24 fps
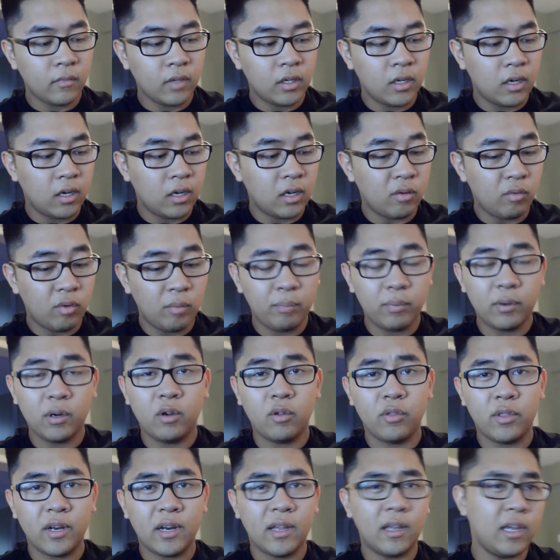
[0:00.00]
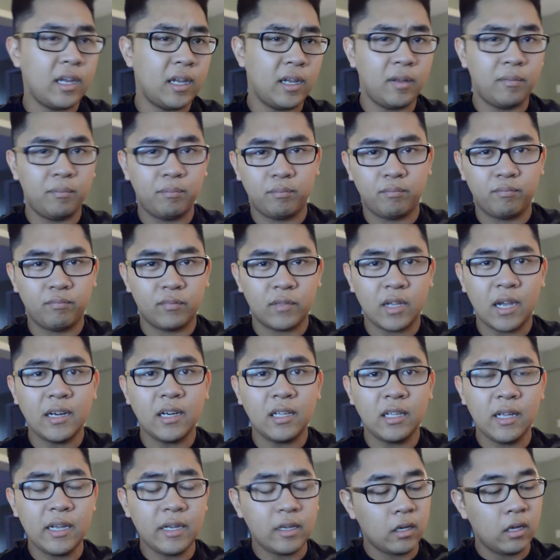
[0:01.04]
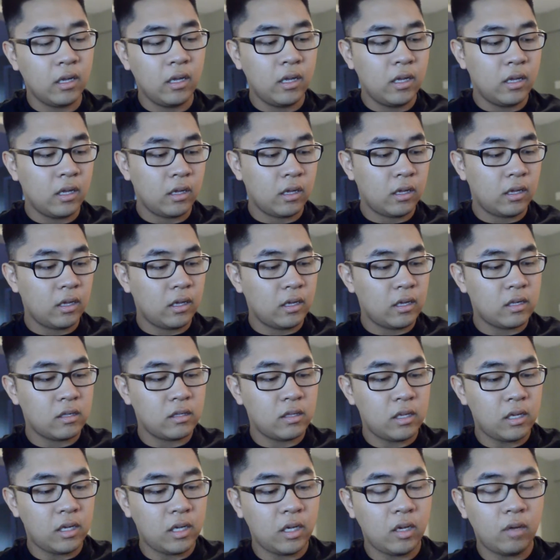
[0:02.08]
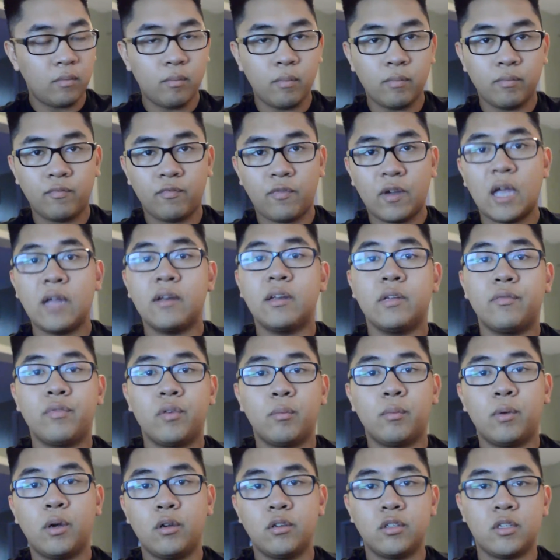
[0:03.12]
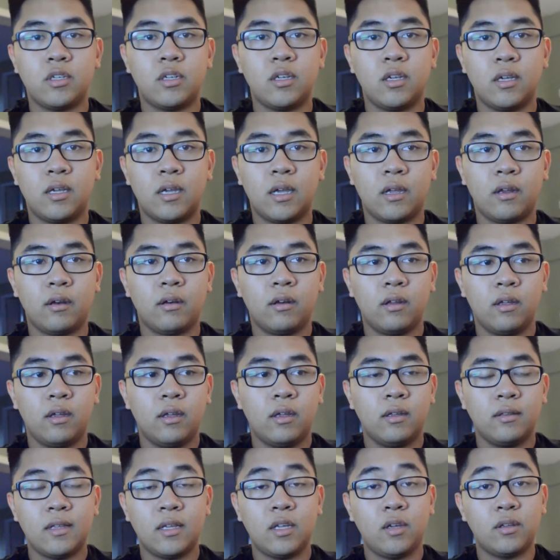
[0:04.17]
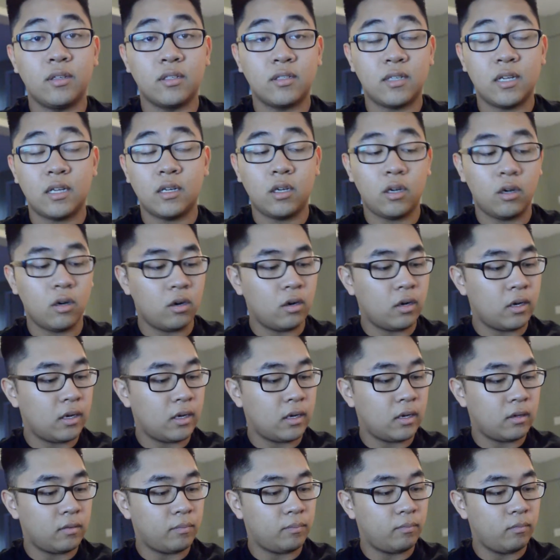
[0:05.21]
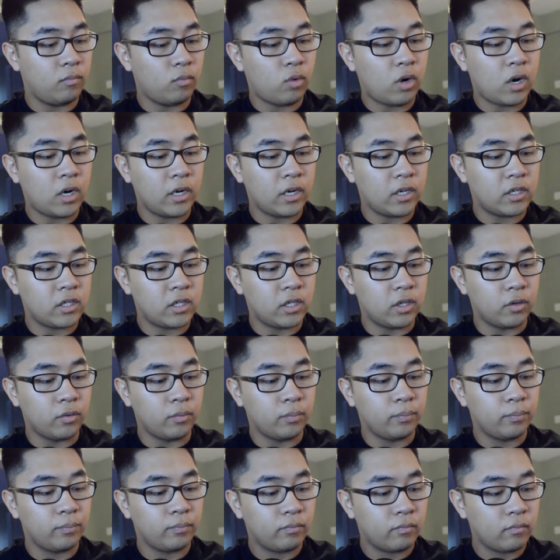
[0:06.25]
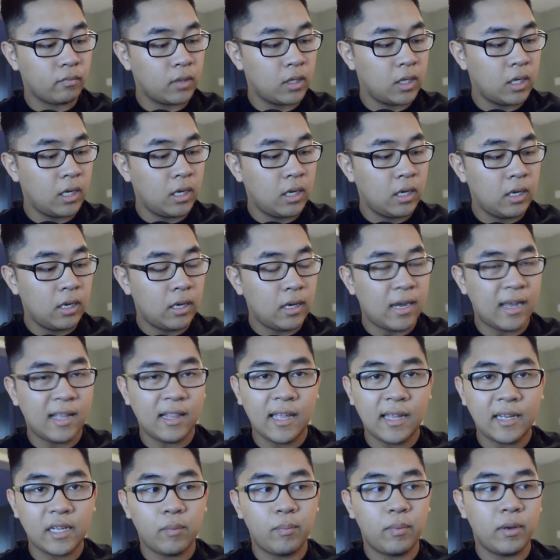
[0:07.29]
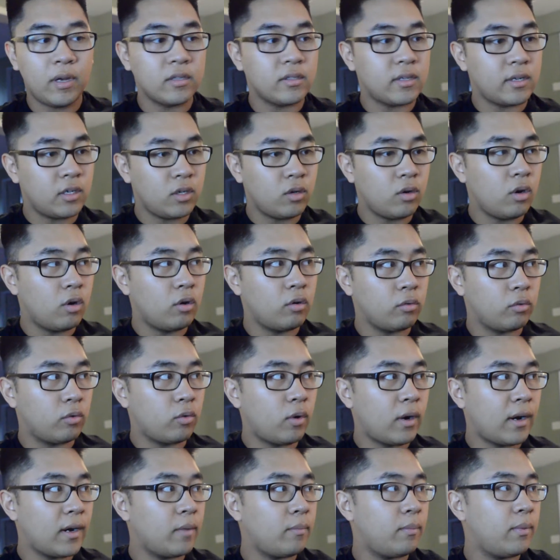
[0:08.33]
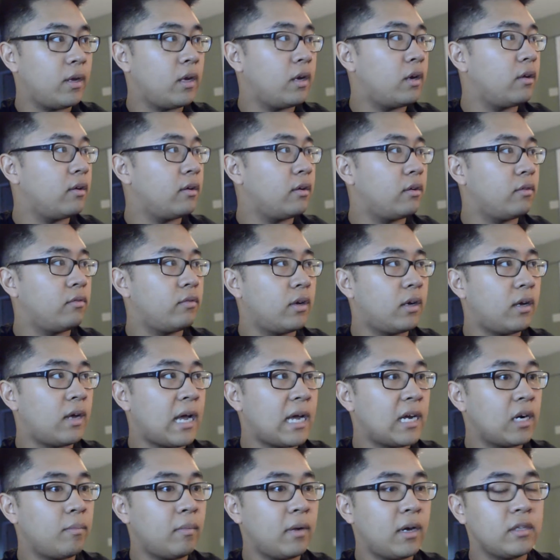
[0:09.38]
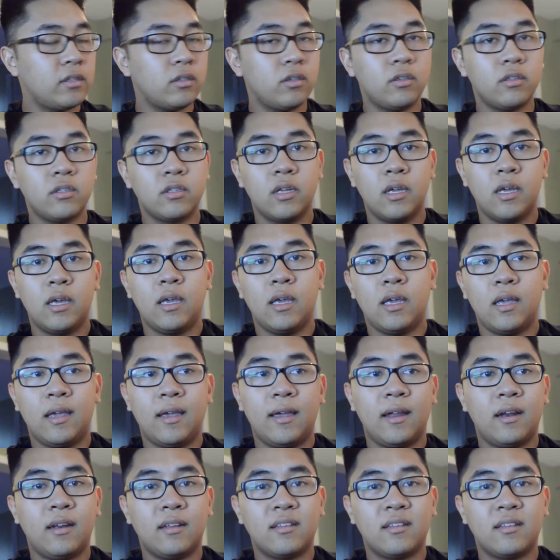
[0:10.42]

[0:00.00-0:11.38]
One pro that I kind of like is the 5 different modes you can get that you can set your wattage to. I like it because I do own quite a bit of atomizers, and